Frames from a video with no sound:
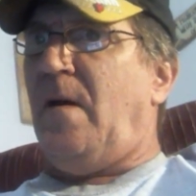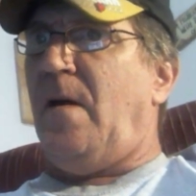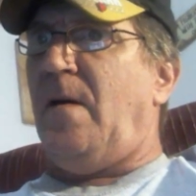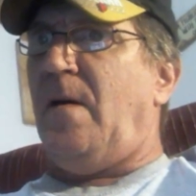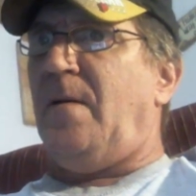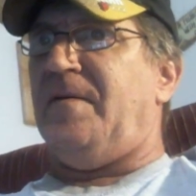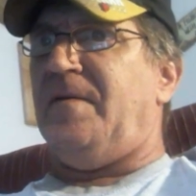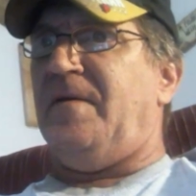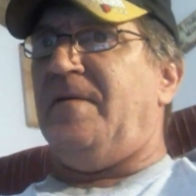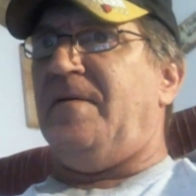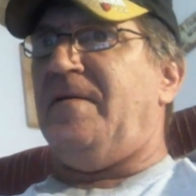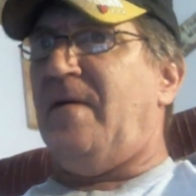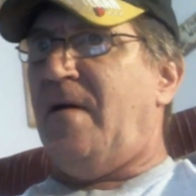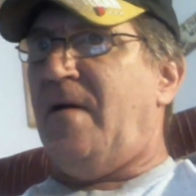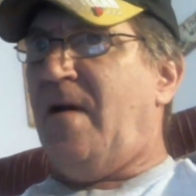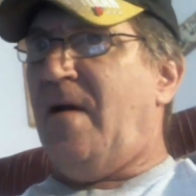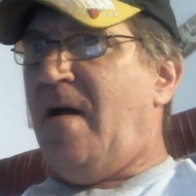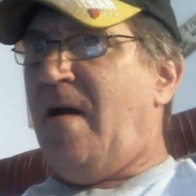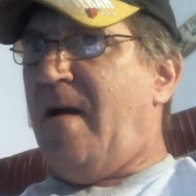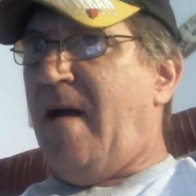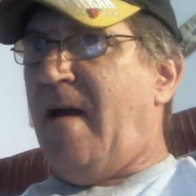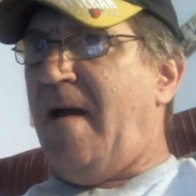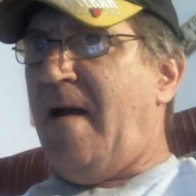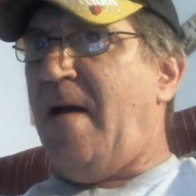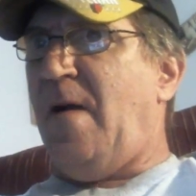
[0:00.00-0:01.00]
on the
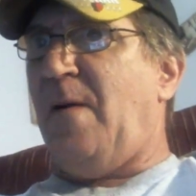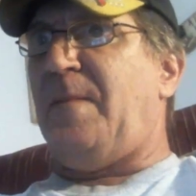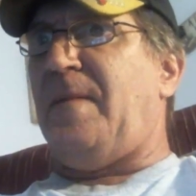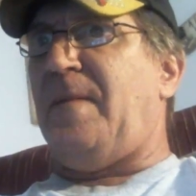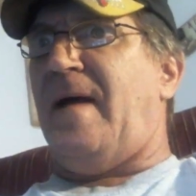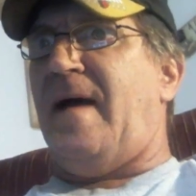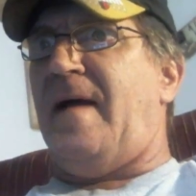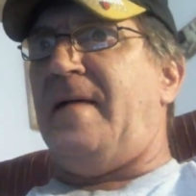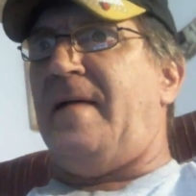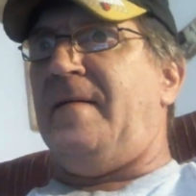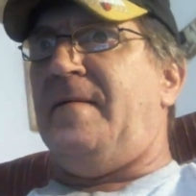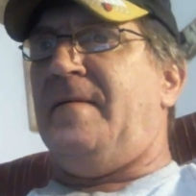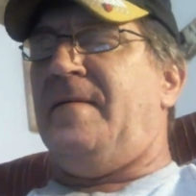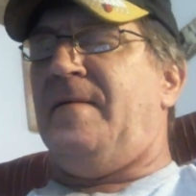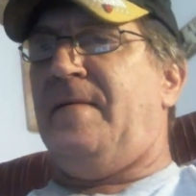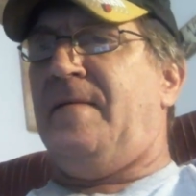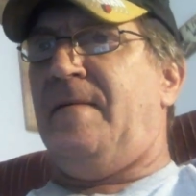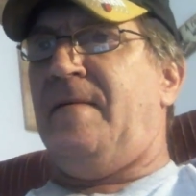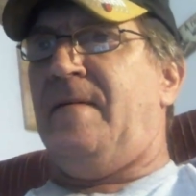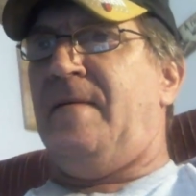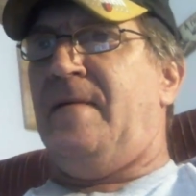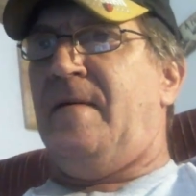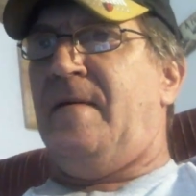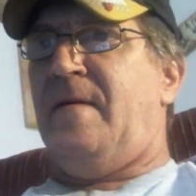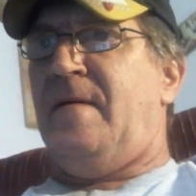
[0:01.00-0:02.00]
helpline
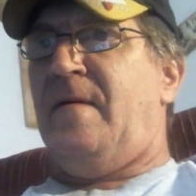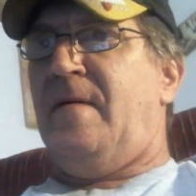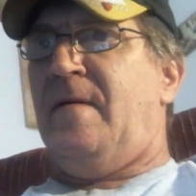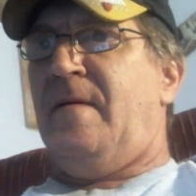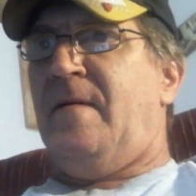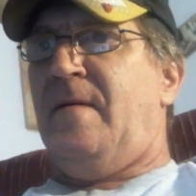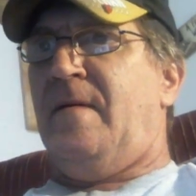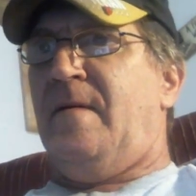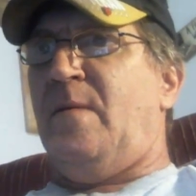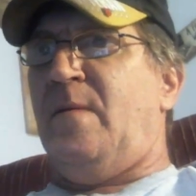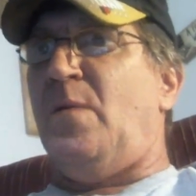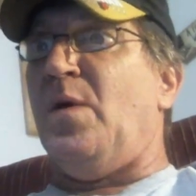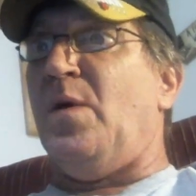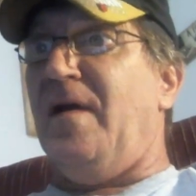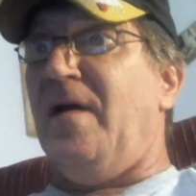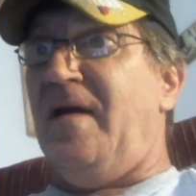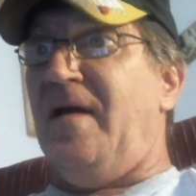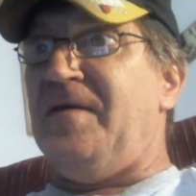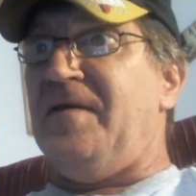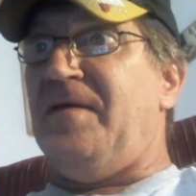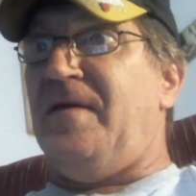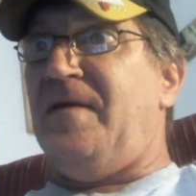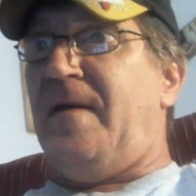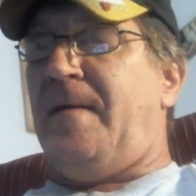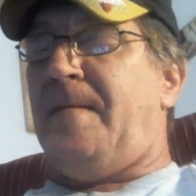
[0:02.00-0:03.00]
were
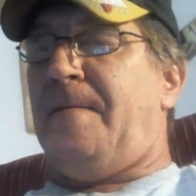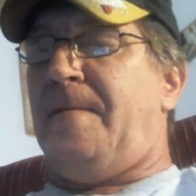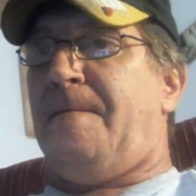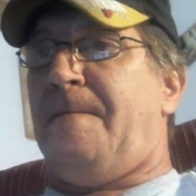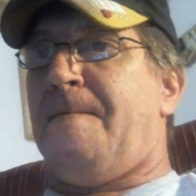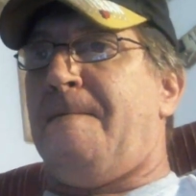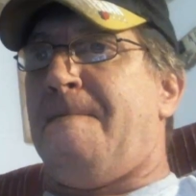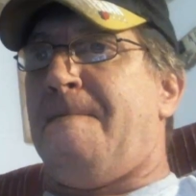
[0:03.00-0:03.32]
listening.